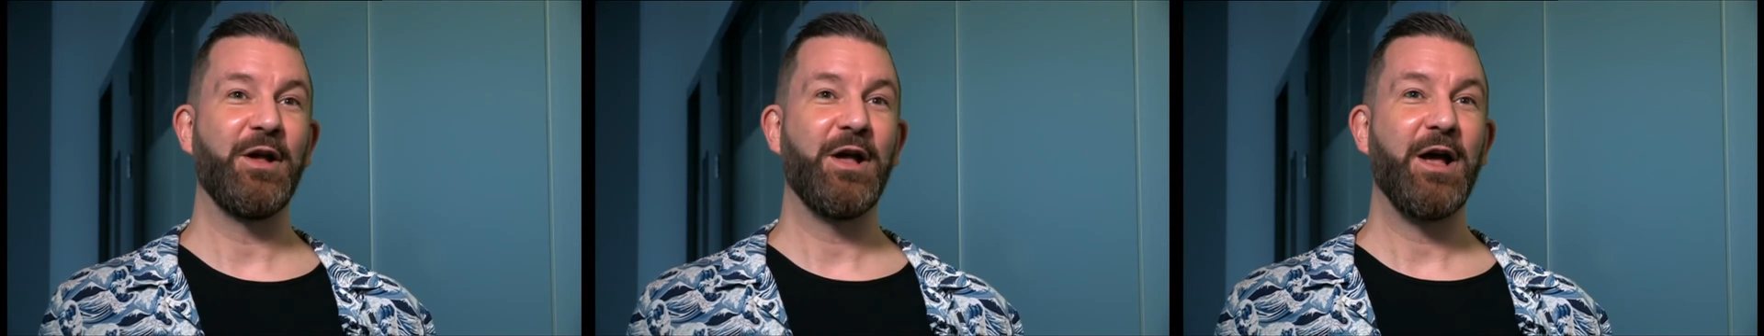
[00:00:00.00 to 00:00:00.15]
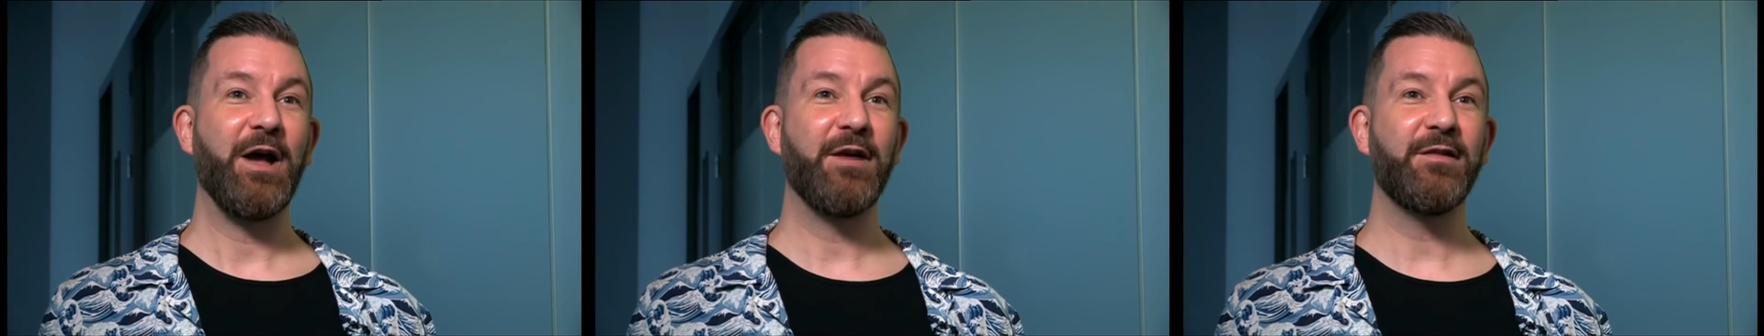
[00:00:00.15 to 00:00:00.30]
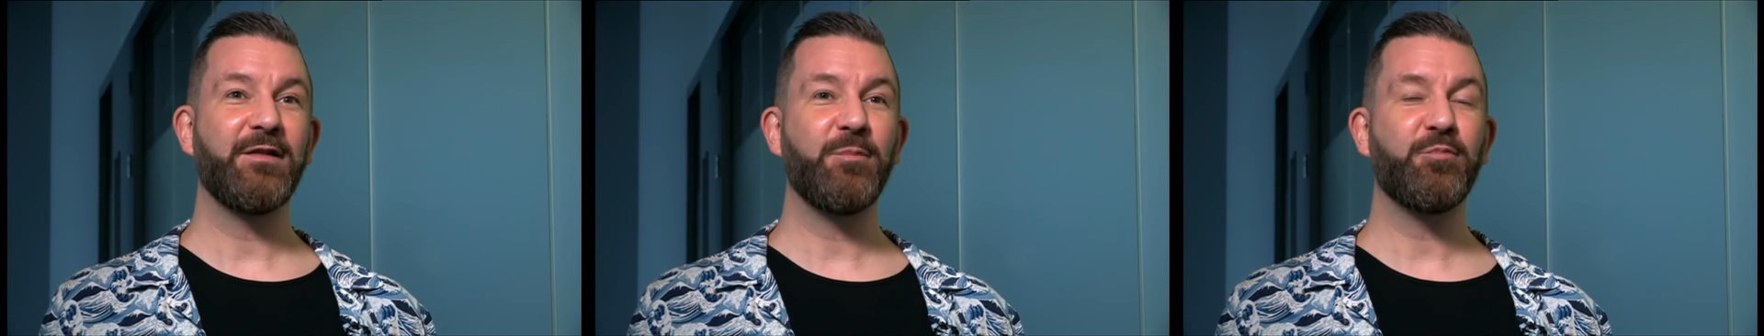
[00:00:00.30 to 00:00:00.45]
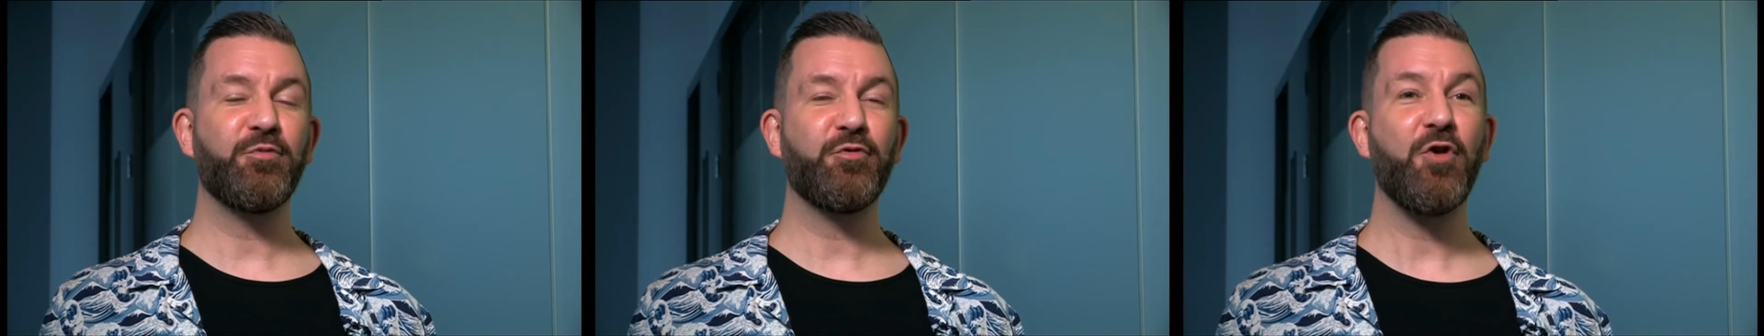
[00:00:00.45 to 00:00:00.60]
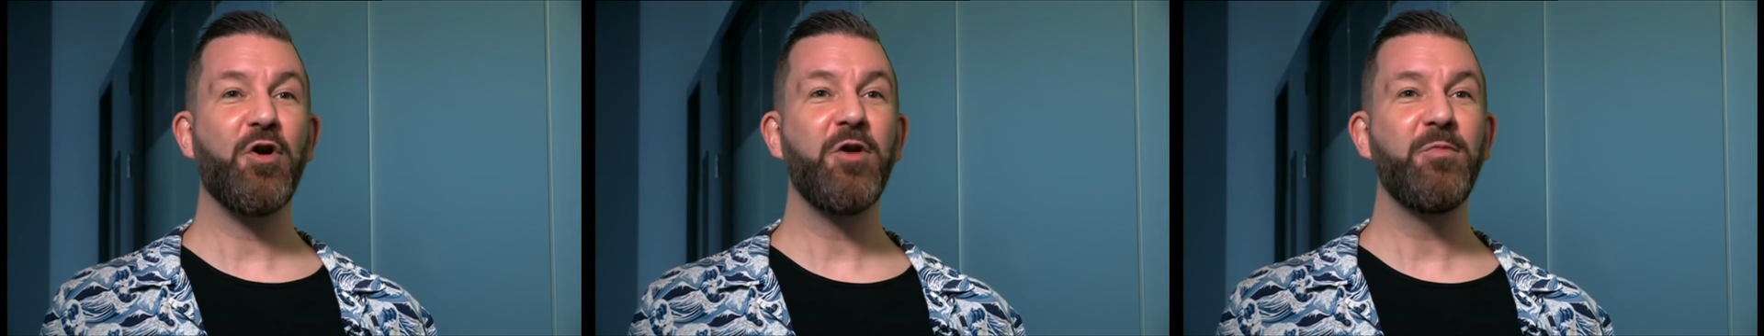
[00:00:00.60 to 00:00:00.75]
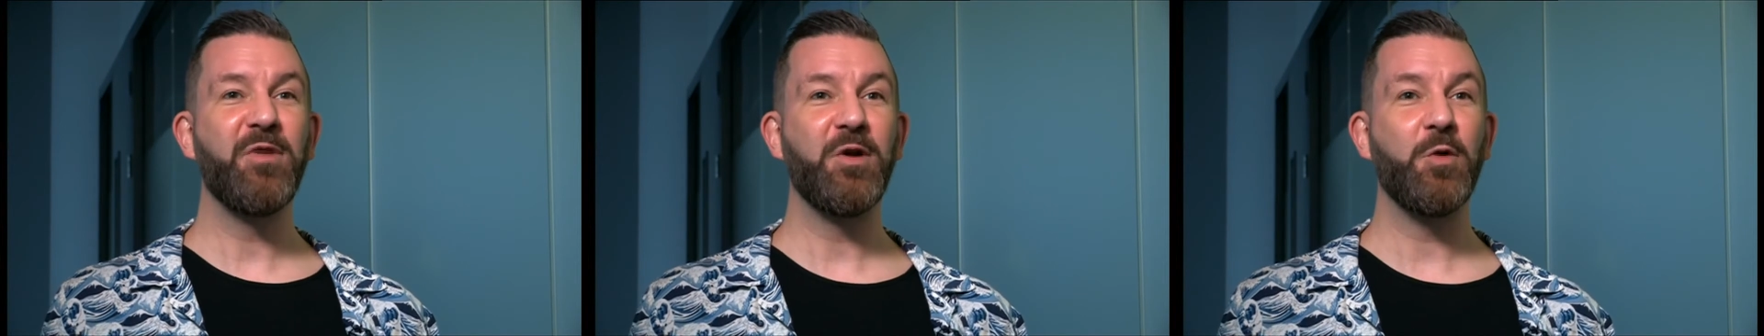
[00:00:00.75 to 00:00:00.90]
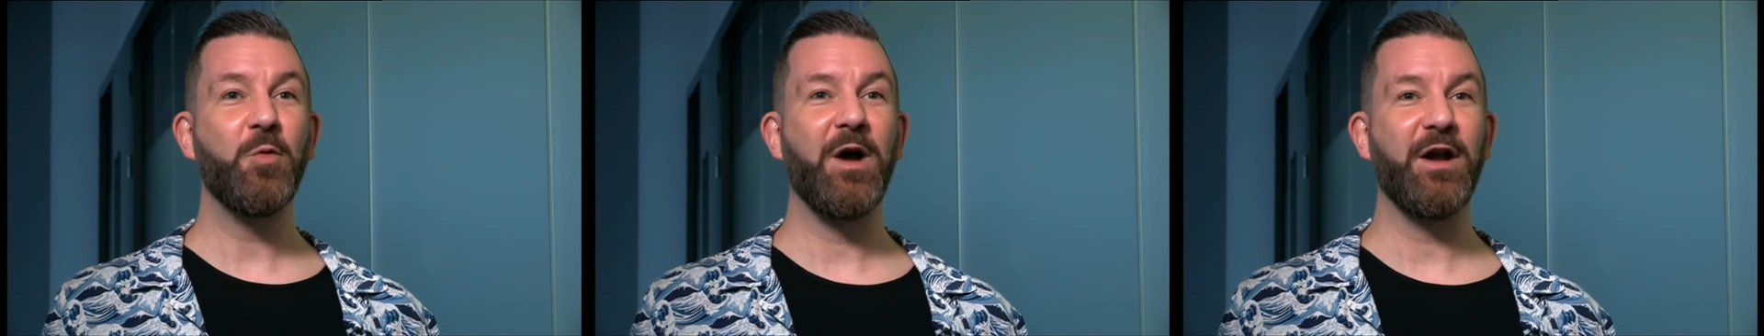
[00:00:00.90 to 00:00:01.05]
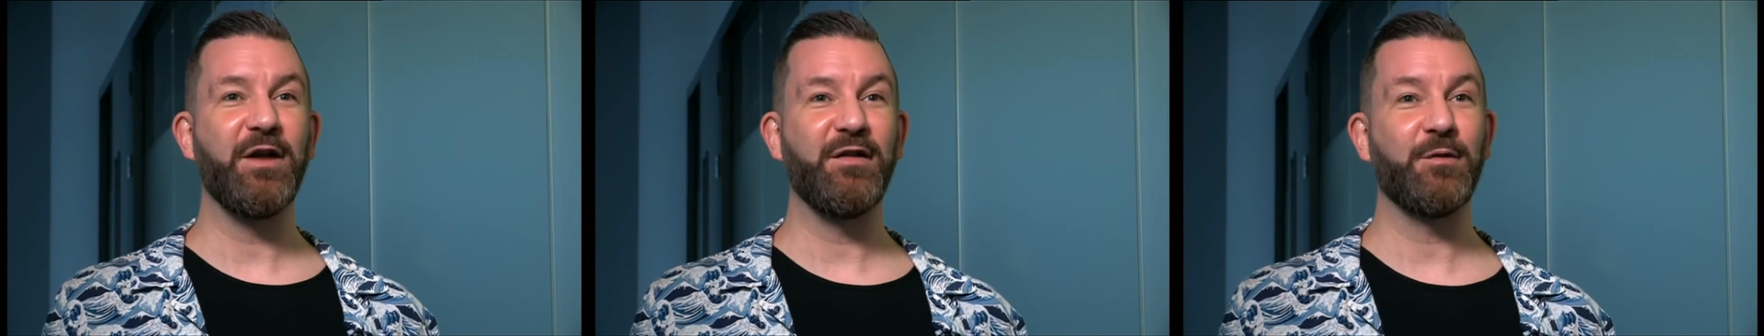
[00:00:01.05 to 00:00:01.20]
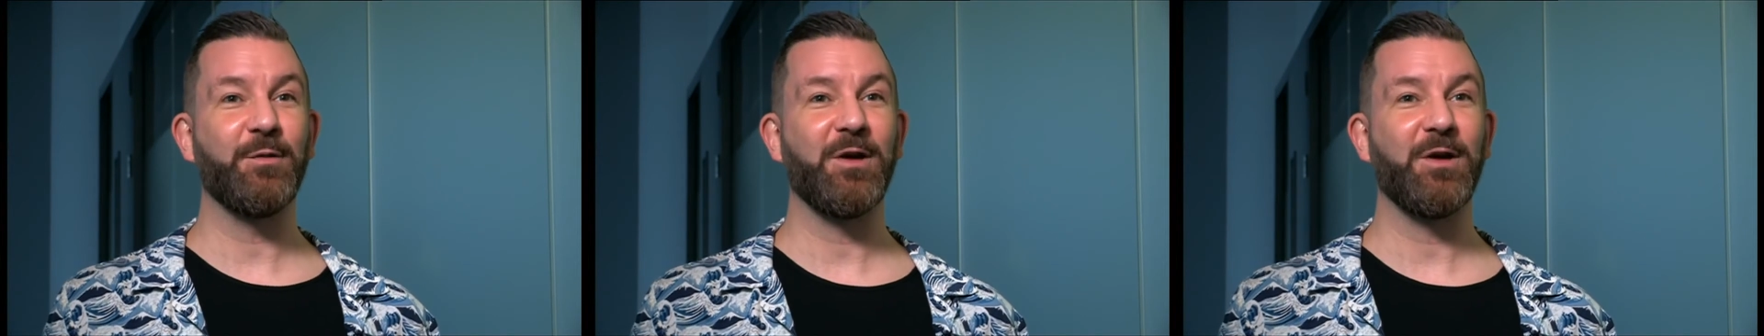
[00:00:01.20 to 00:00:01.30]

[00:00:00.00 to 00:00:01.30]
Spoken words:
as the primary way to